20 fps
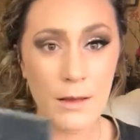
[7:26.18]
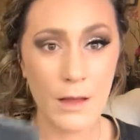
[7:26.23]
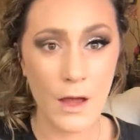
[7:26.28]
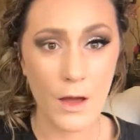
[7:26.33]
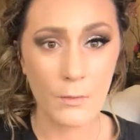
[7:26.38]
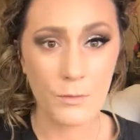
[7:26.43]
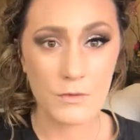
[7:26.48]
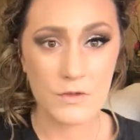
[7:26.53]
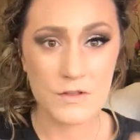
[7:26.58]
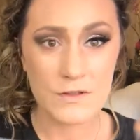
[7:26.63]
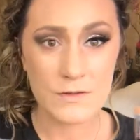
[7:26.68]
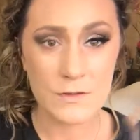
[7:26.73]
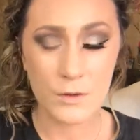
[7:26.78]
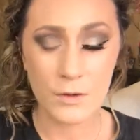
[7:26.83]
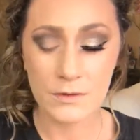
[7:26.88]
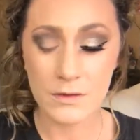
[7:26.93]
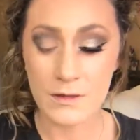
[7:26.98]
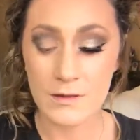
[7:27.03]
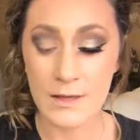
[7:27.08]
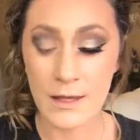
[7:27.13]
Now I'm just
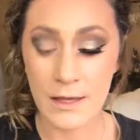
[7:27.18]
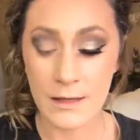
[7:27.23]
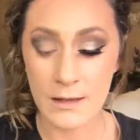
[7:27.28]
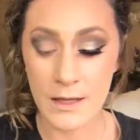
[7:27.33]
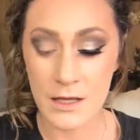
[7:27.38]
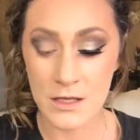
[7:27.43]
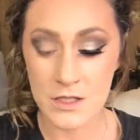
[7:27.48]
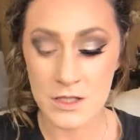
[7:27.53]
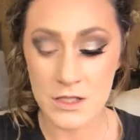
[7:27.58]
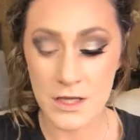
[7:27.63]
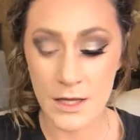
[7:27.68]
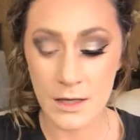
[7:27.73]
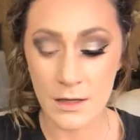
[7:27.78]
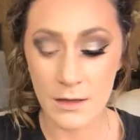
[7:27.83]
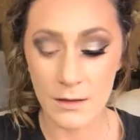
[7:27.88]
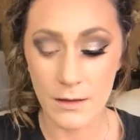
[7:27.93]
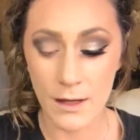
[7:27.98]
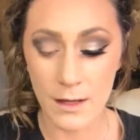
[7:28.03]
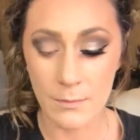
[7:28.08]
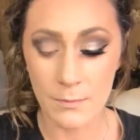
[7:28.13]
going to take that
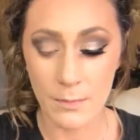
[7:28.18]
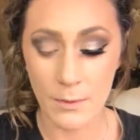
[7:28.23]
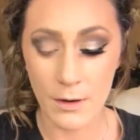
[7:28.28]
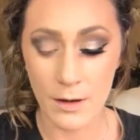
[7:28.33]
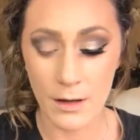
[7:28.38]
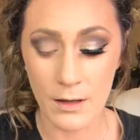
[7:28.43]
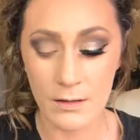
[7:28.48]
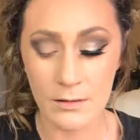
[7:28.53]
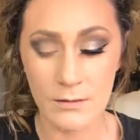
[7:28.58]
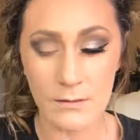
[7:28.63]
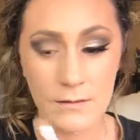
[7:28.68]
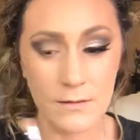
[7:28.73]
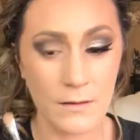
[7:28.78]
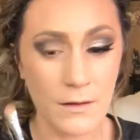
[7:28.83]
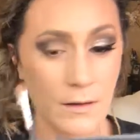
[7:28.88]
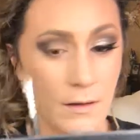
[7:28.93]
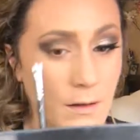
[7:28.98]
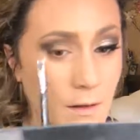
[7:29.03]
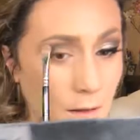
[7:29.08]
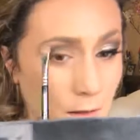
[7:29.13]
shade of light bronze
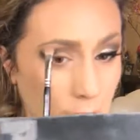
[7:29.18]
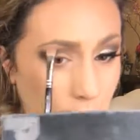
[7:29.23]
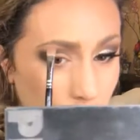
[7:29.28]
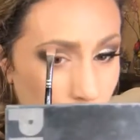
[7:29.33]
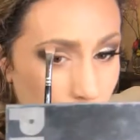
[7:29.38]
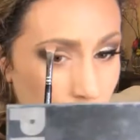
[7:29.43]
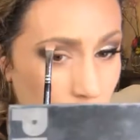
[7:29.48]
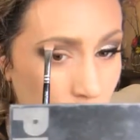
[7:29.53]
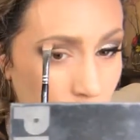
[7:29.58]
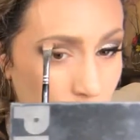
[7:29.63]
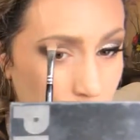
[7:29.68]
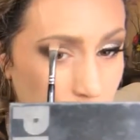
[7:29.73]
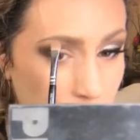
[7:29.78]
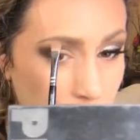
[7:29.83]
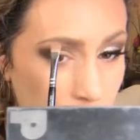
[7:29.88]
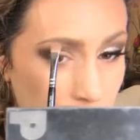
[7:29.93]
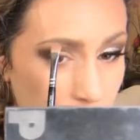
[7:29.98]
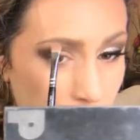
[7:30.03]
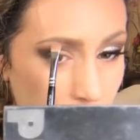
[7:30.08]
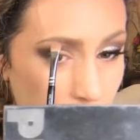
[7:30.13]
and I'm going to
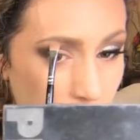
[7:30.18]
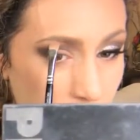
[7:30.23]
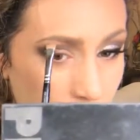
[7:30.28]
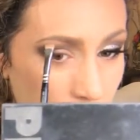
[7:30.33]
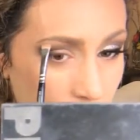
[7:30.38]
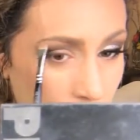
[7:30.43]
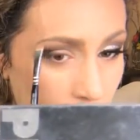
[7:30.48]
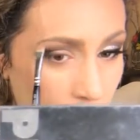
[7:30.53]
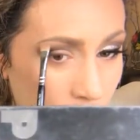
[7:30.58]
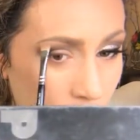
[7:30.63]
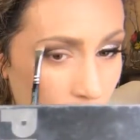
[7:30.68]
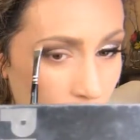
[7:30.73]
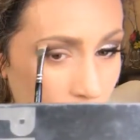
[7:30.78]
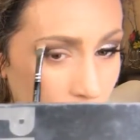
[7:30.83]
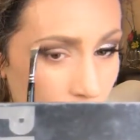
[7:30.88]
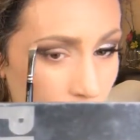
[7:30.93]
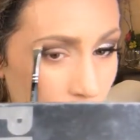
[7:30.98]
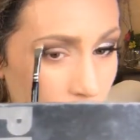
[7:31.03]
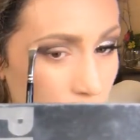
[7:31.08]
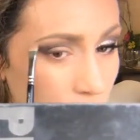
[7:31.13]
put that in my brow
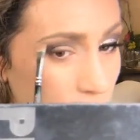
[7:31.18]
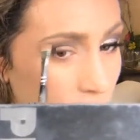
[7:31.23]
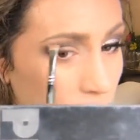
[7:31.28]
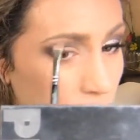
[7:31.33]
bone.